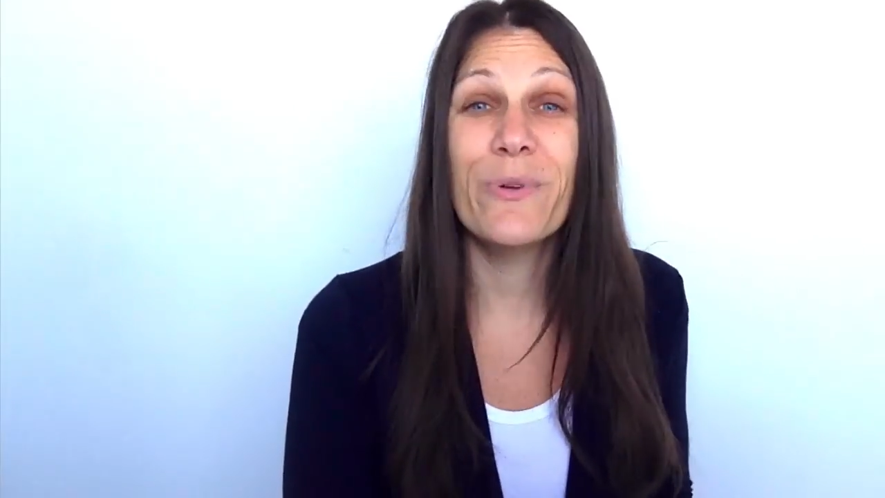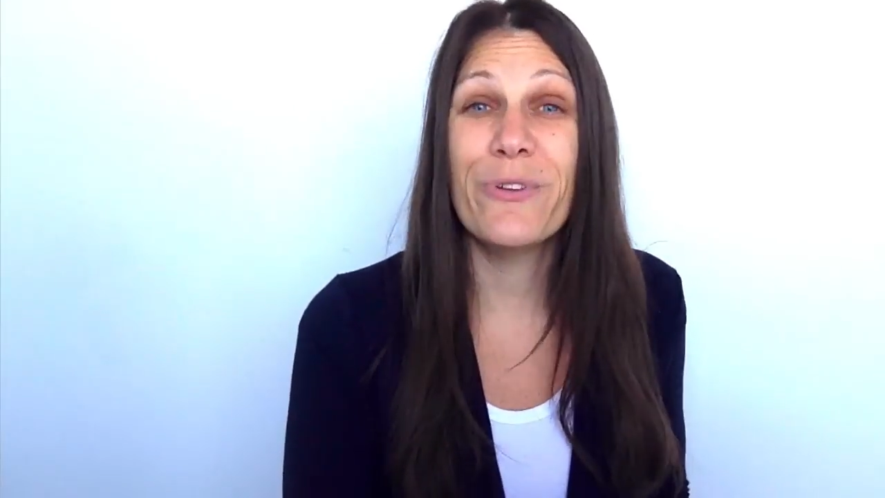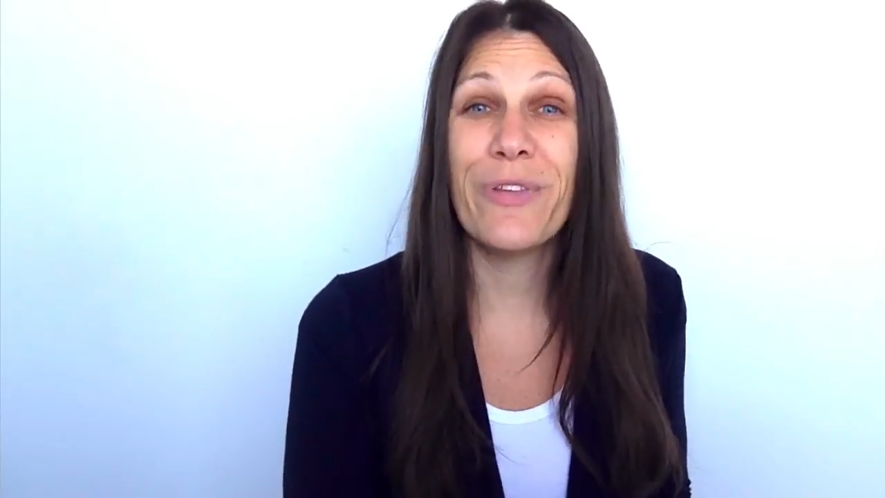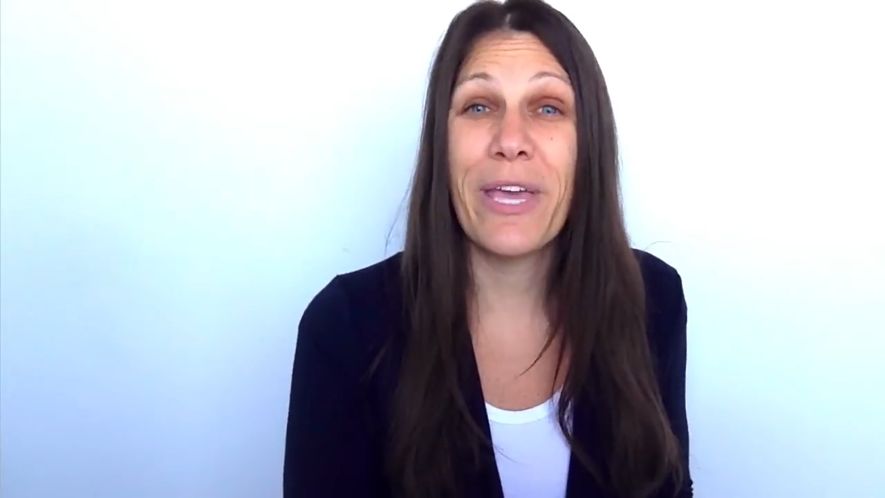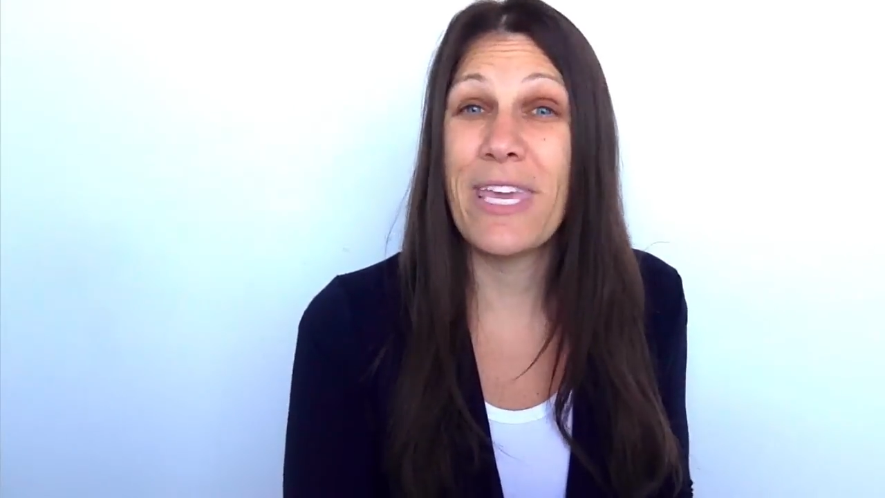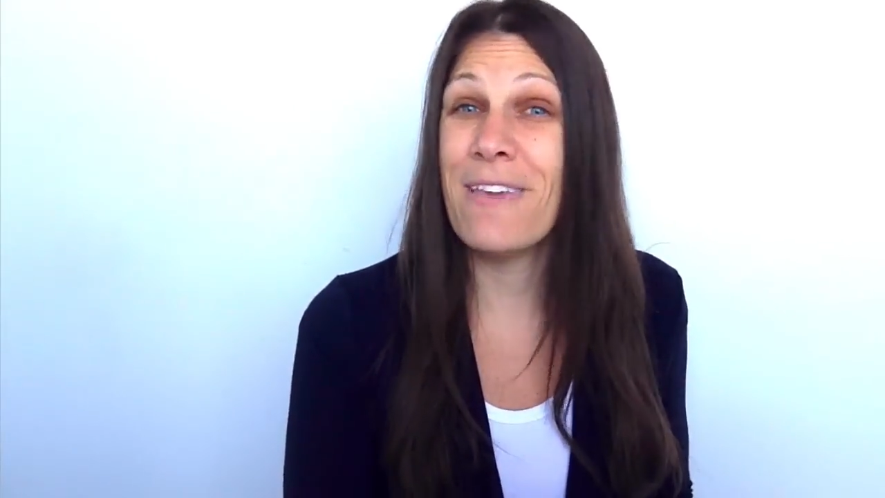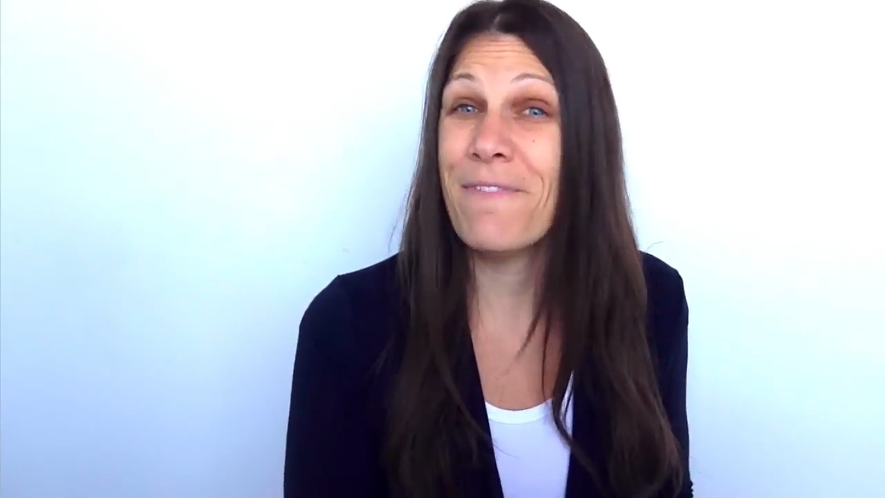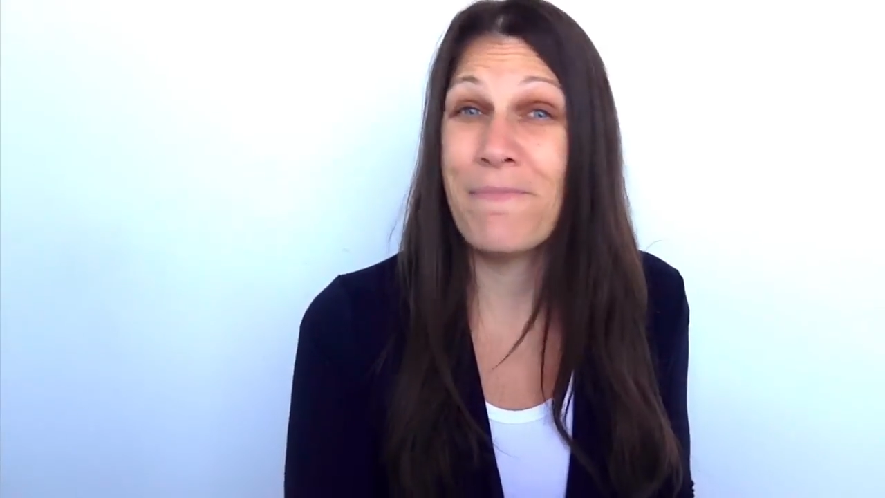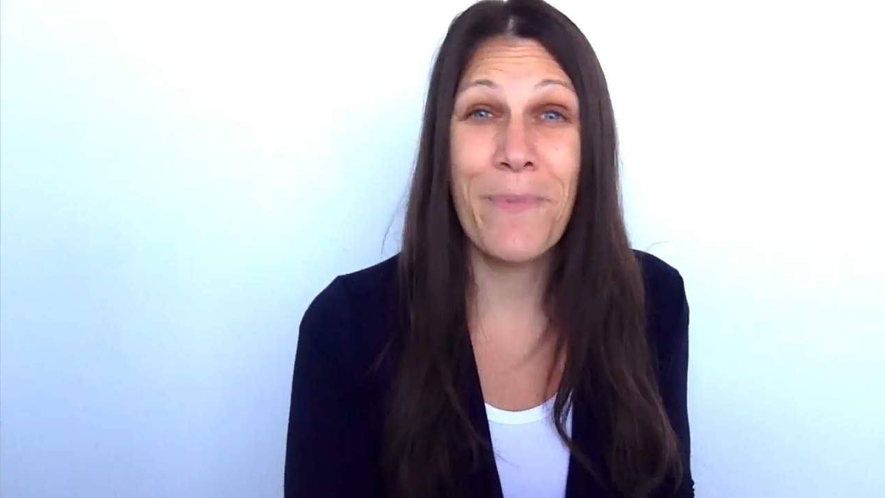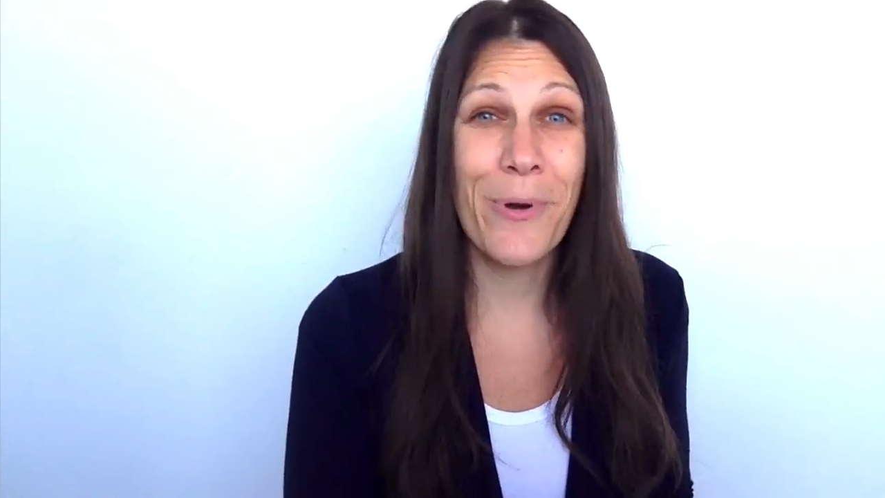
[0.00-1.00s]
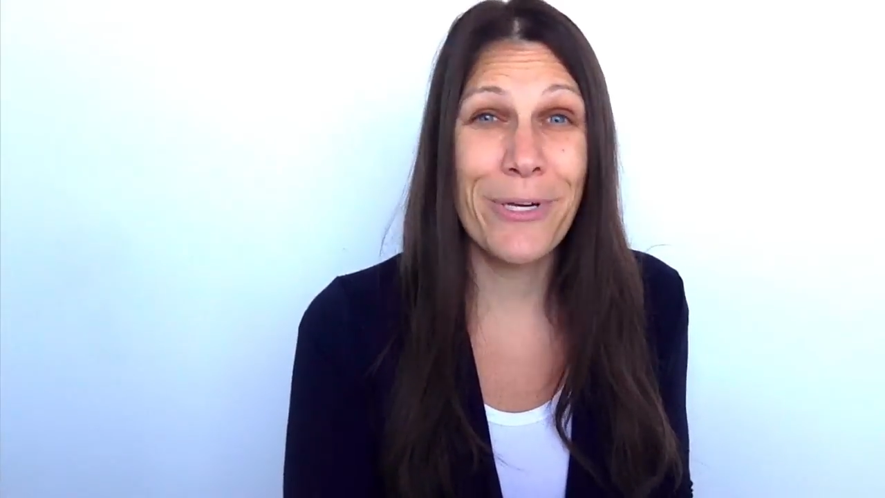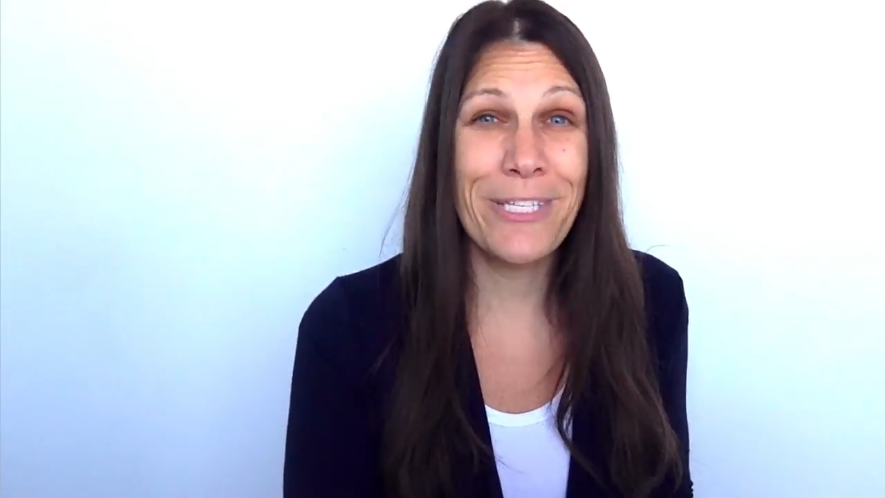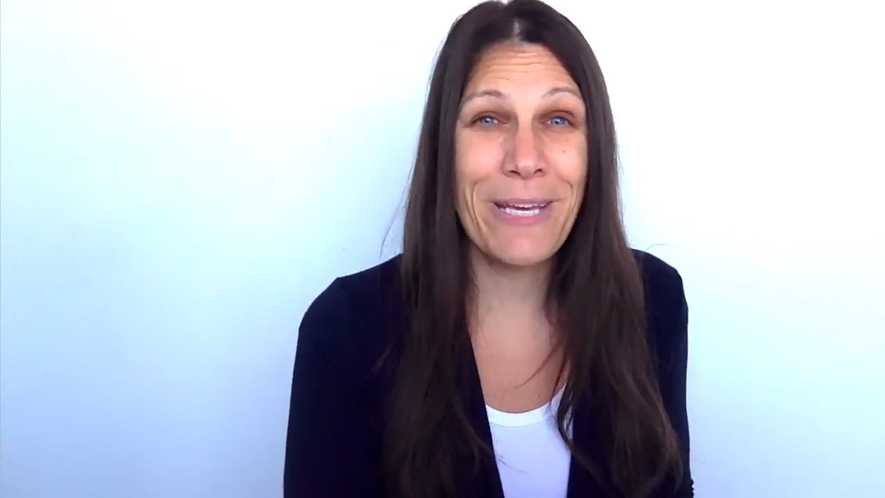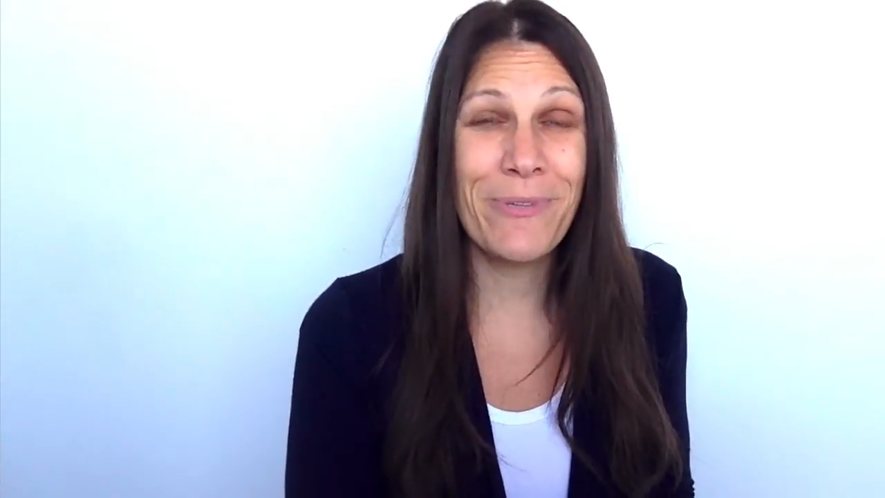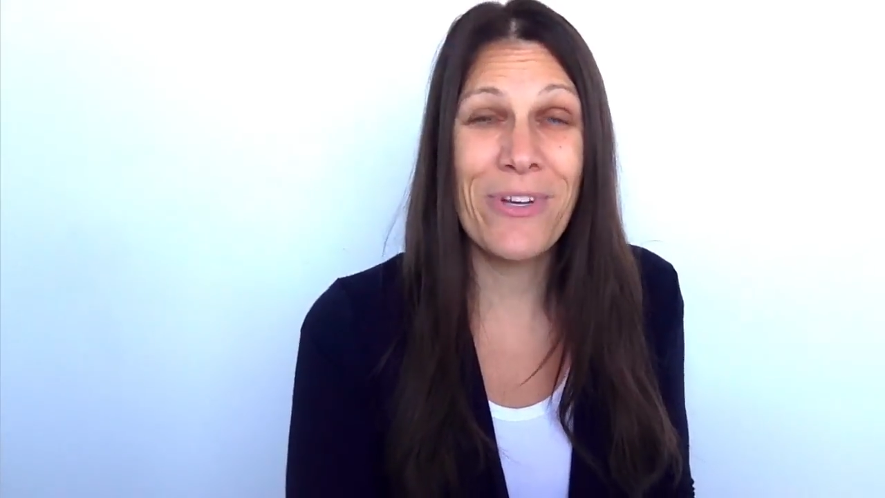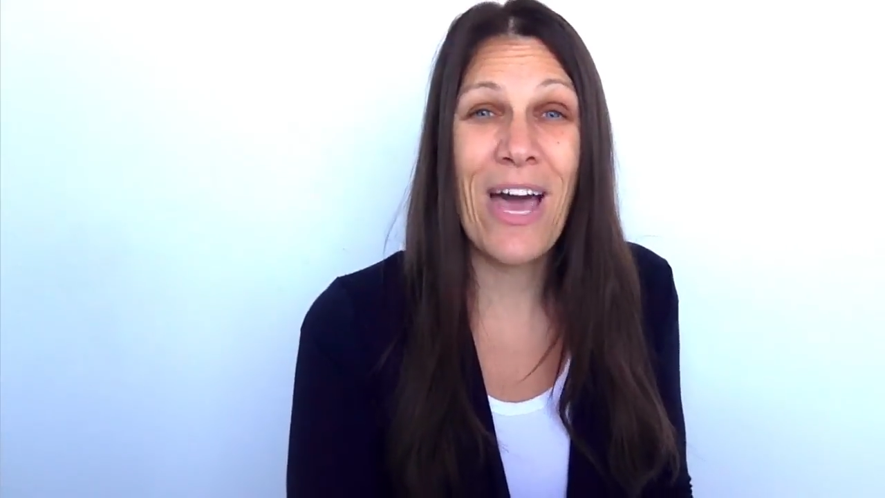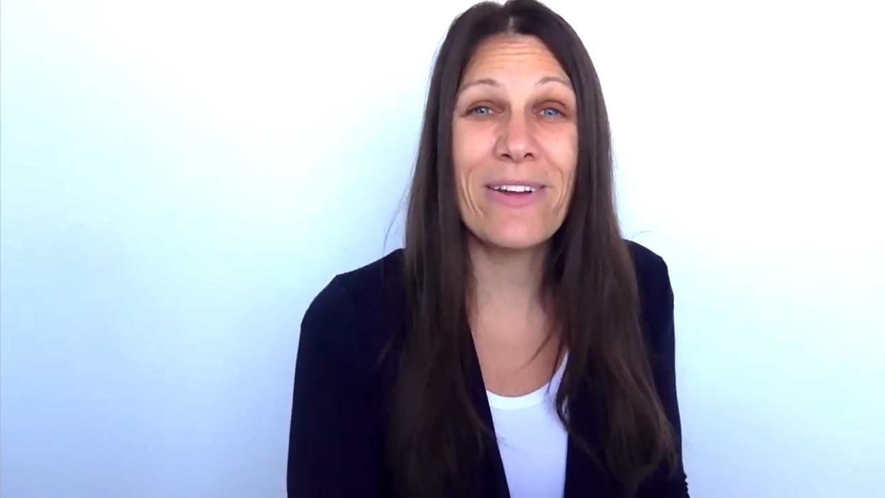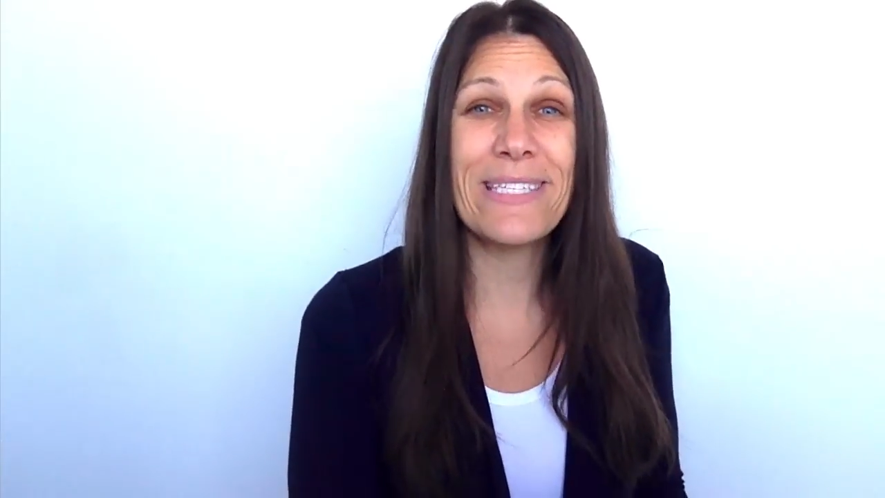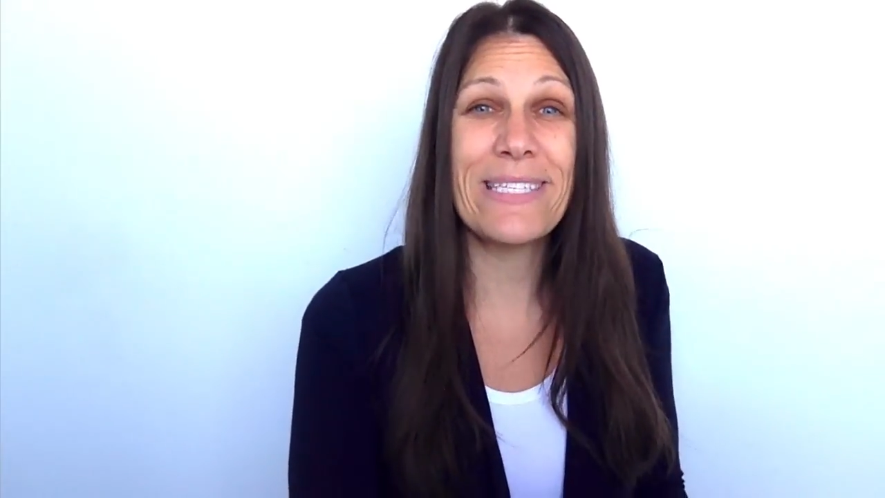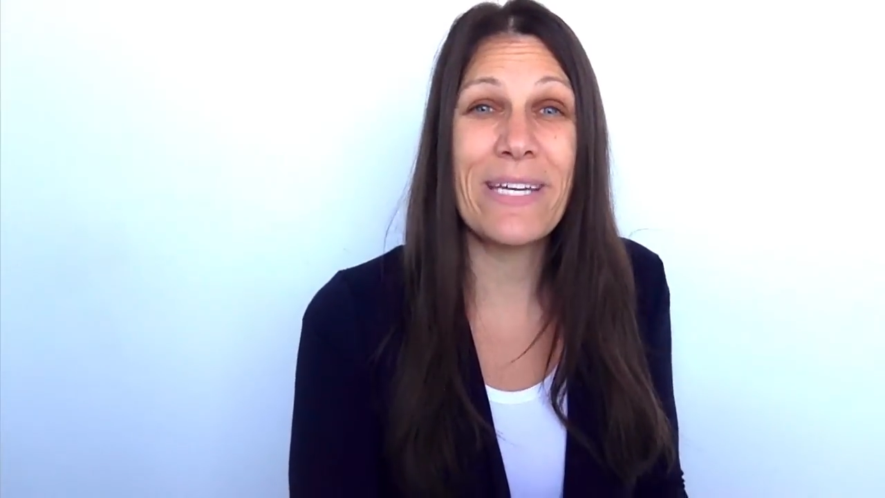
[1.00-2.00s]
would you like even more tips on
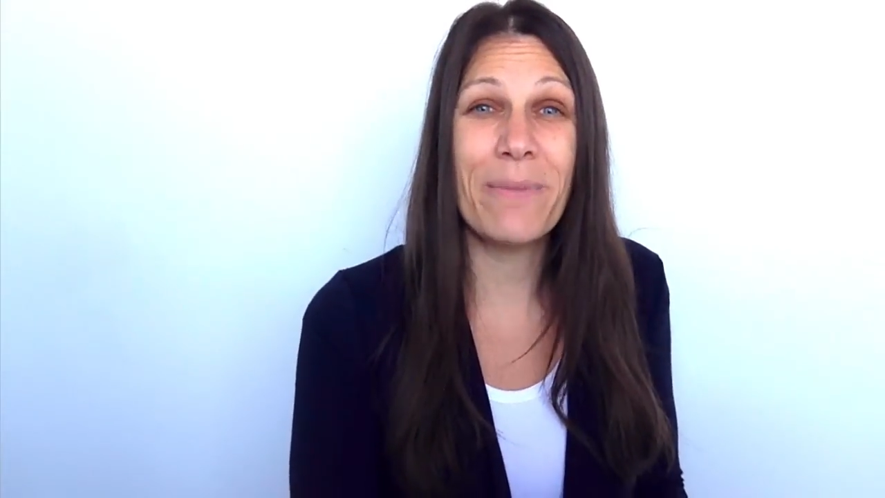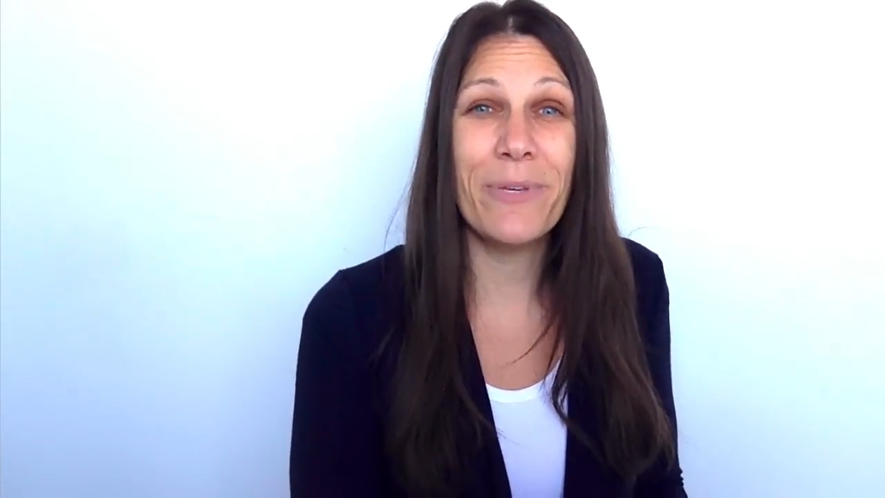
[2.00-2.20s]
how to set